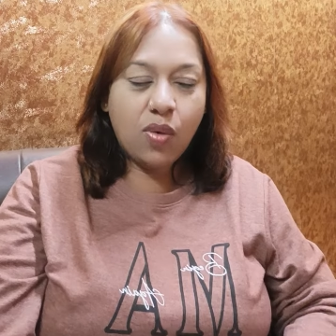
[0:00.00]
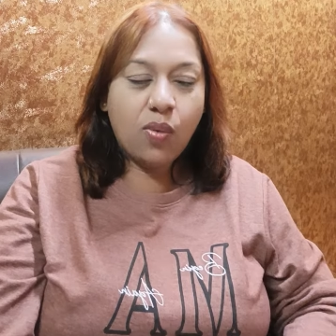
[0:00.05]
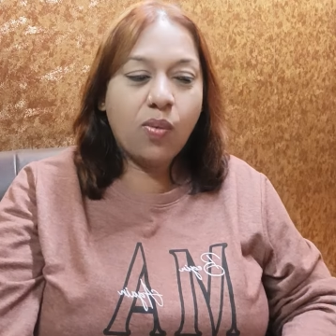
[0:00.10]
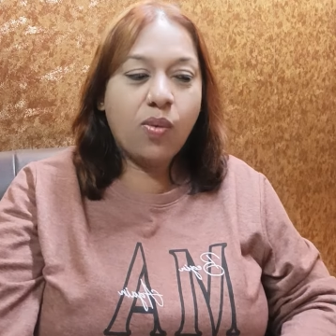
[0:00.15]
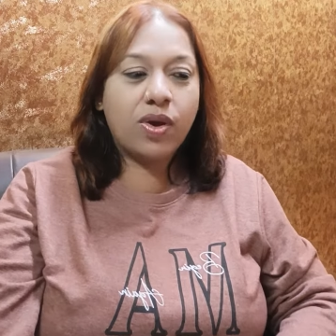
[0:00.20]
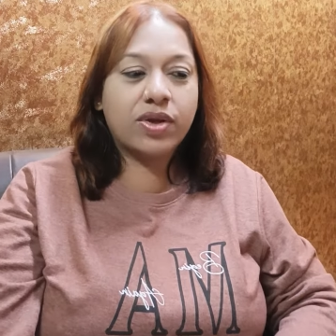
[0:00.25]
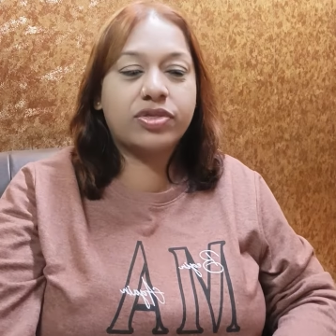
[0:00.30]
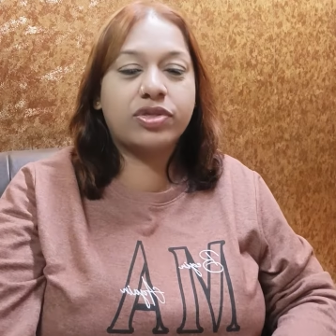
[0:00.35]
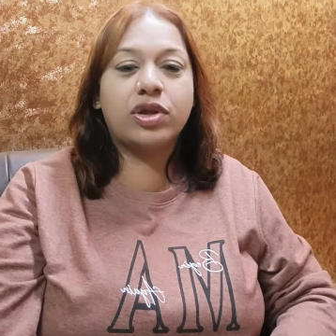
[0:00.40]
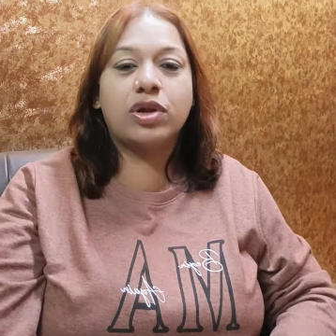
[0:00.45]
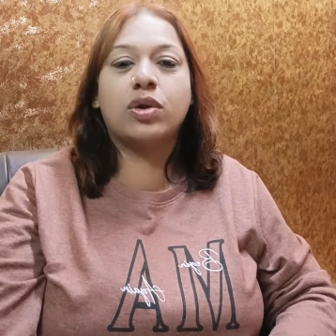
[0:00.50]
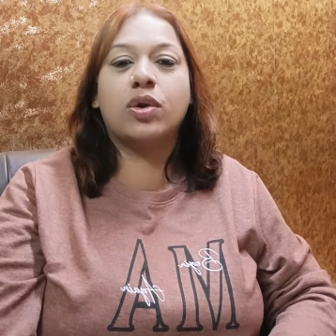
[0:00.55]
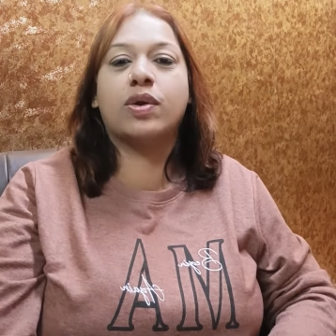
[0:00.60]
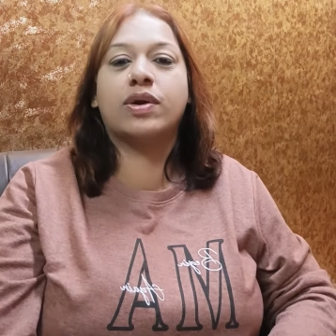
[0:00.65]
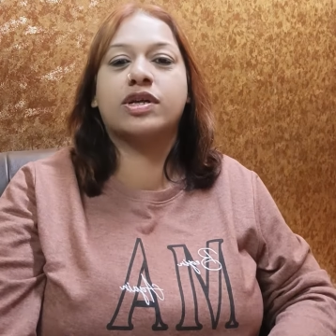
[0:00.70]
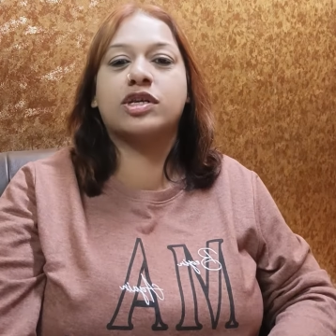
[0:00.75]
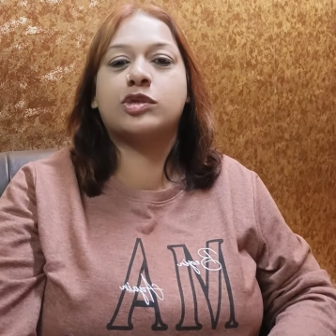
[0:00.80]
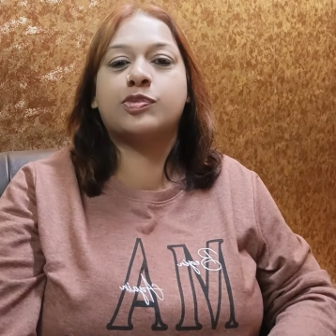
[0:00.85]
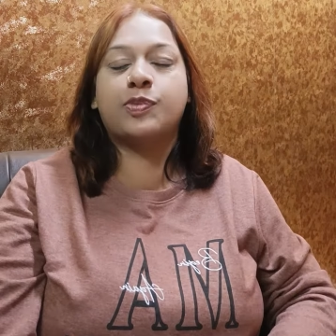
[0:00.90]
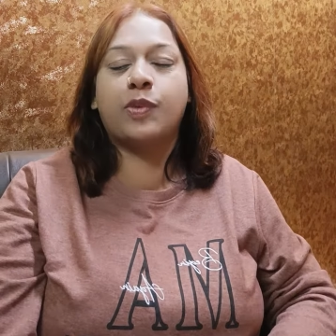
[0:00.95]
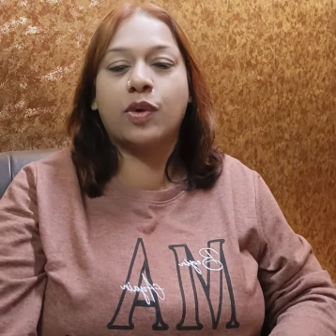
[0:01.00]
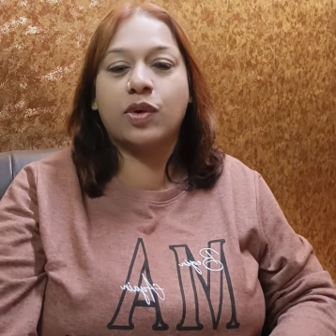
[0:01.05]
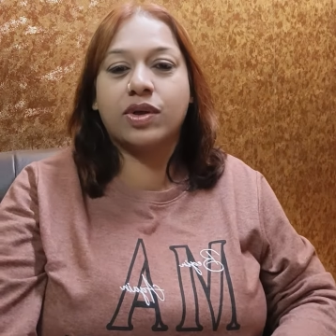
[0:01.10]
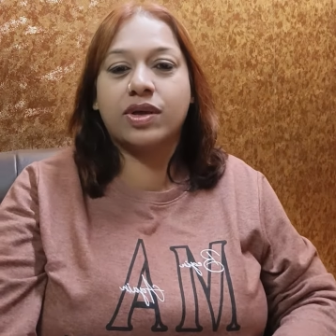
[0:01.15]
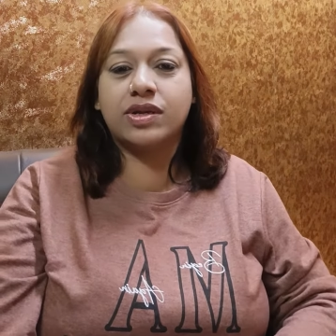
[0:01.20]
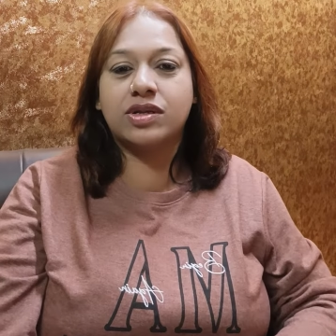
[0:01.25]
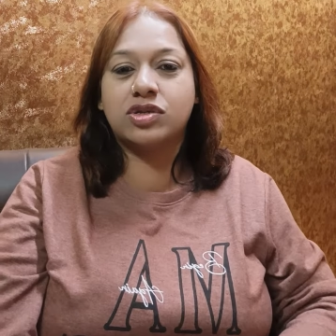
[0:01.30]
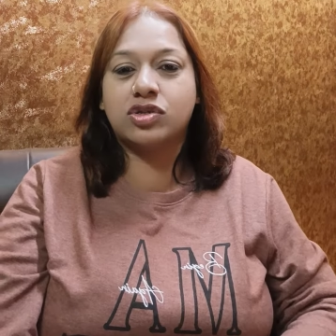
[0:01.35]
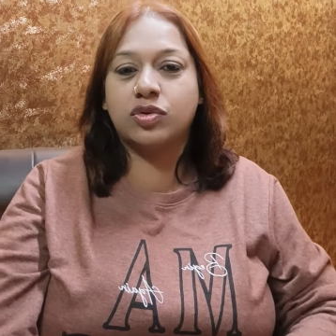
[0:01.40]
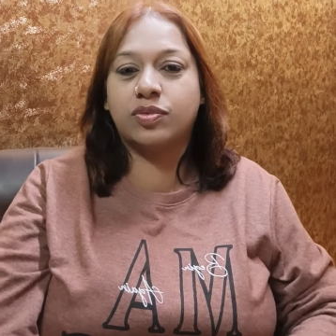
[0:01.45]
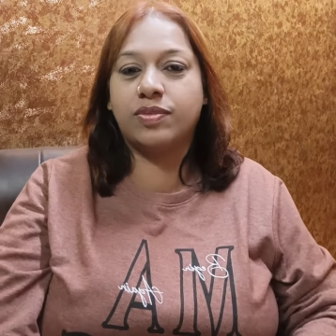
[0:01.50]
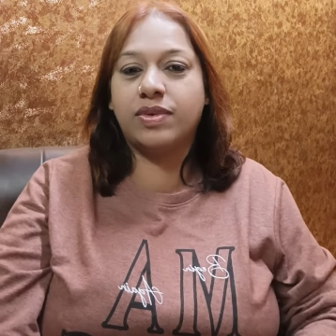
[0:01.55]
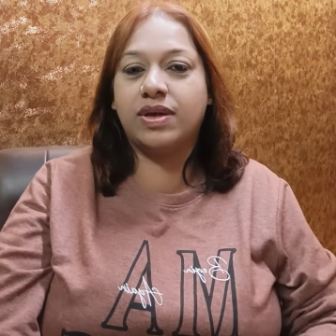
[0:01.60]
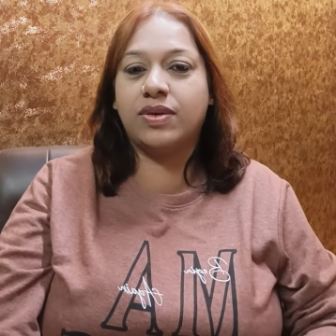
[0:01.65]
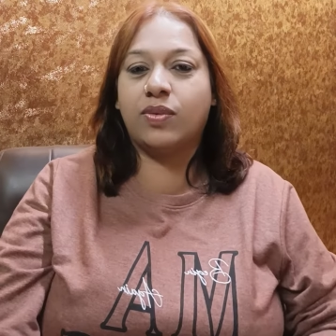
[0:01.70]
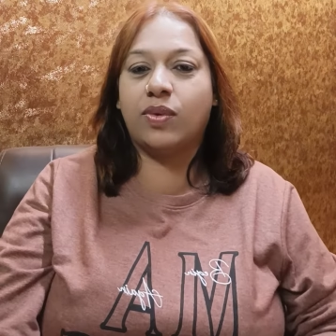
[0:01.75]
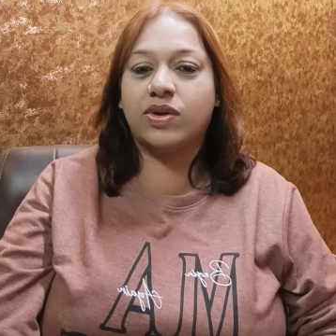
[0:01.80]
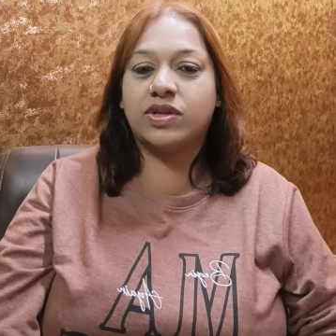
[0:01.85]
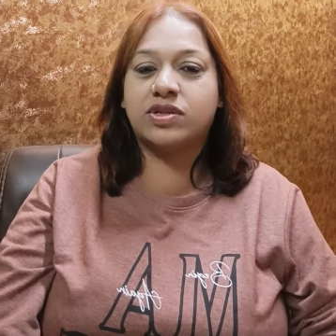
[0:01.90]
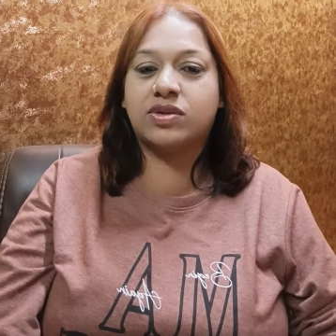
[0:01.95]
what the Lord has spoken to
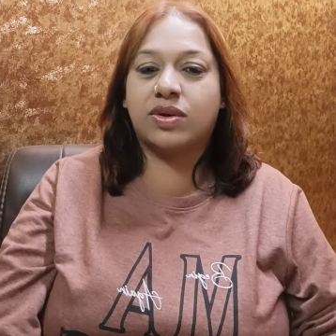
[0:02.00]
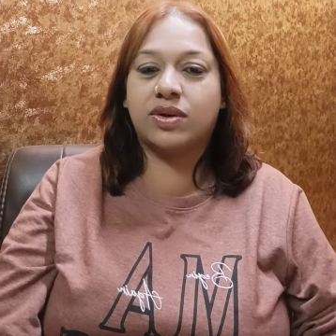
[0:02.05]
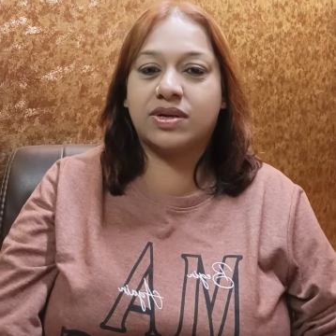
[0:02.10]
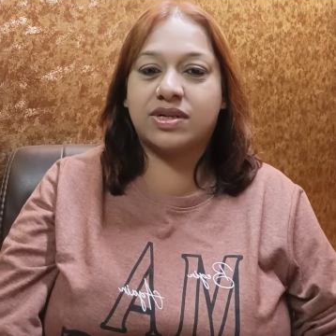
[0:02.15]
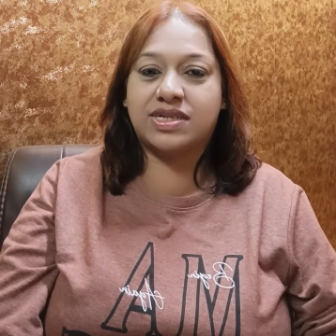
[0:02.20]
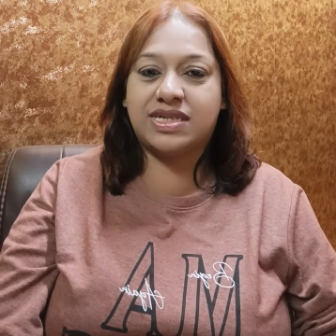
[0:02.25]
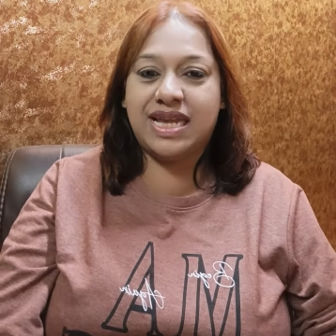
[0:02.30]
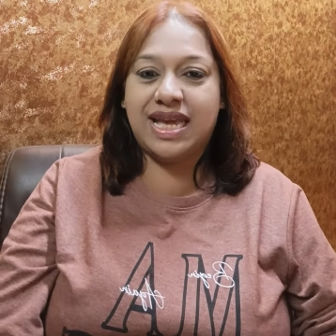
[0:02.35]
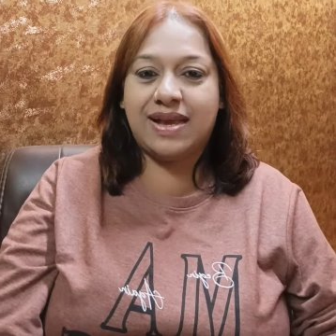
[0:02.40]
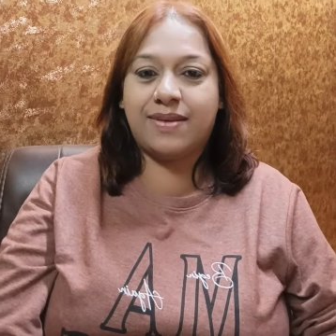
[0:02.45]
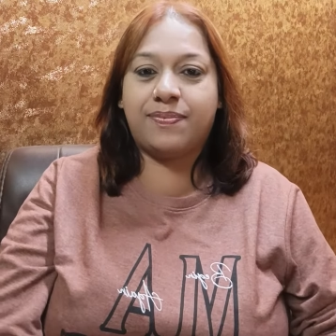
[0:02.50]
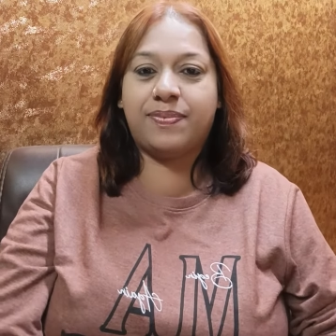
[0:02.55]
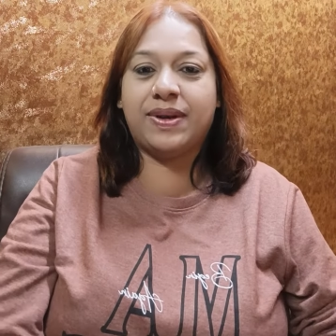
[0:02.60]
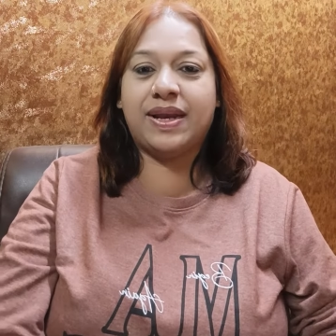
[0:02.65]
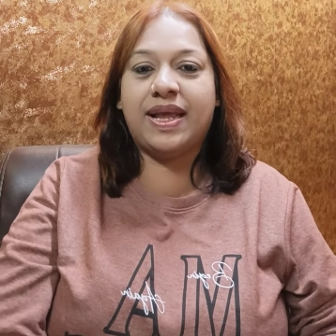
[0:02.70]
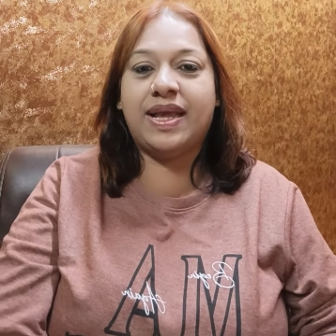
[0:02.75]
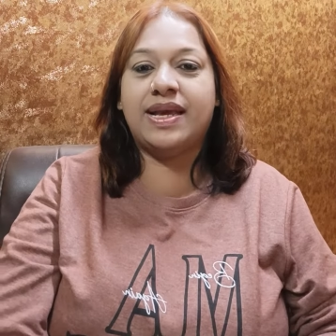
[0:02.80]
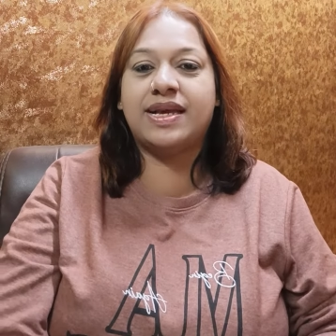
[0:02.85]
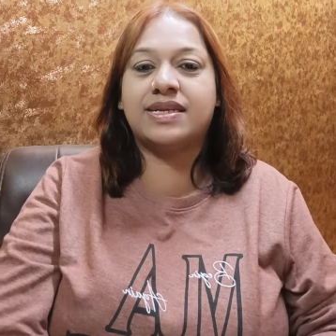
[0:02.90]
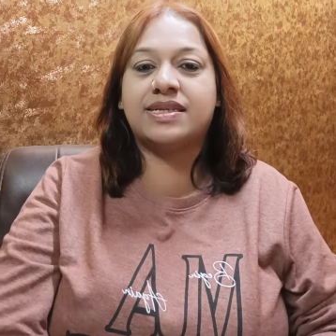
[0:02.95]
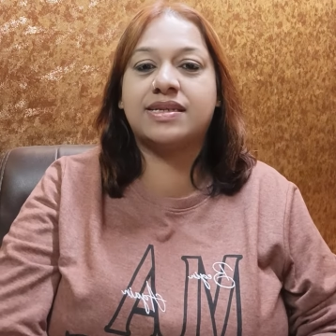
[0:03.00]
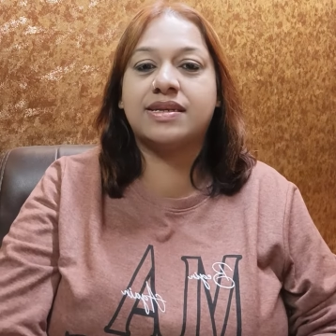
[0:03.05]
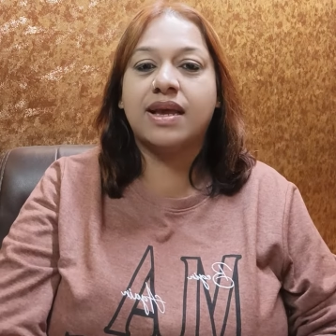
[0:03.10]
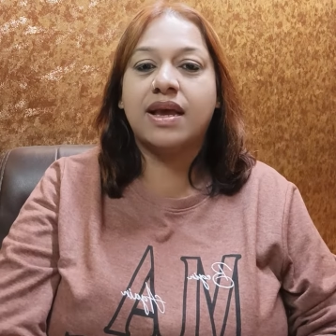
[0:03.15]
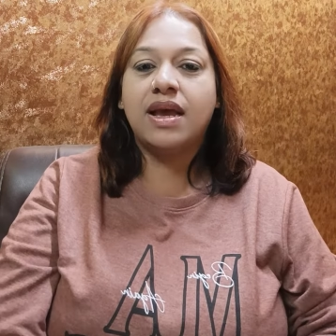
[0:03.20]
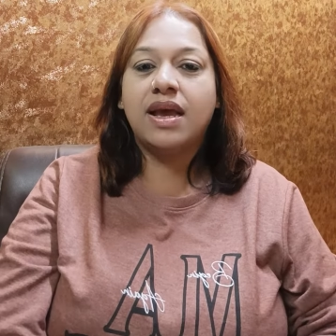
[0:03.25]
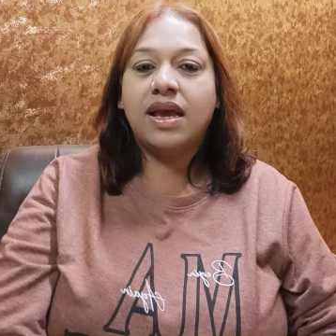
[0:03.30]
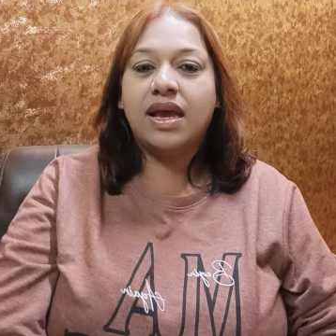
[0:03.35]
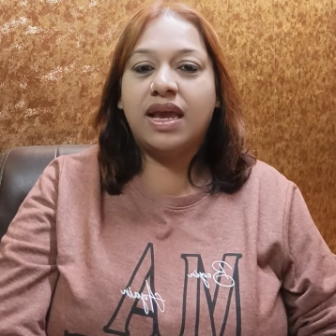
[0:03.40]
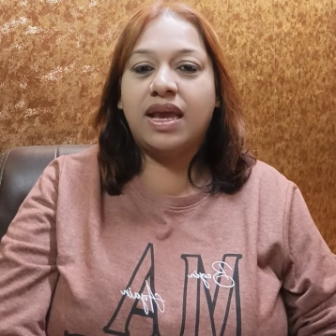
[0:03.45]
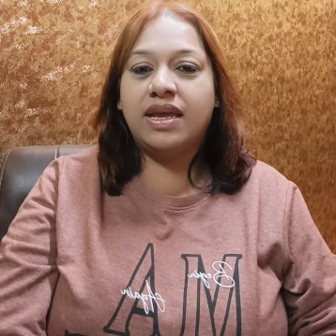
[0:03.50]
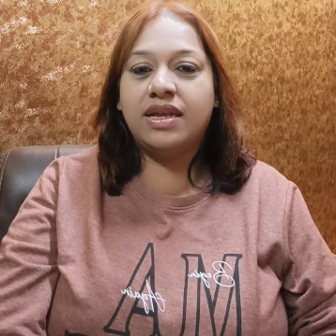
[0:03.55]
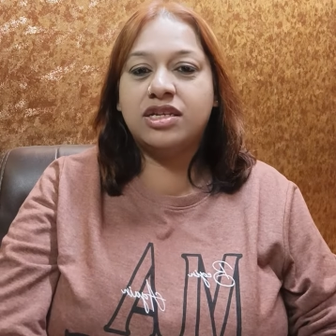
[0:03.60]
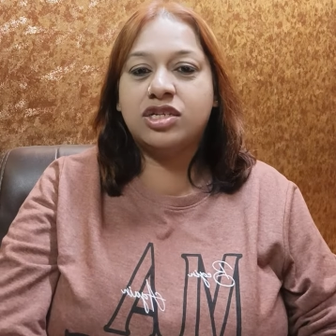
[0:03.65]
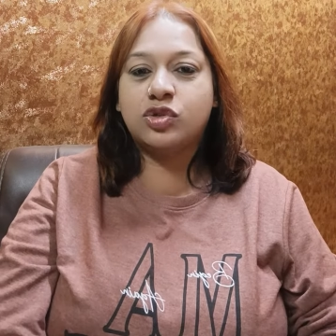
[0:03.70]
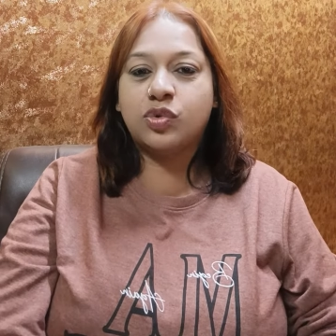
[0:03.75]
me, what's going to take place in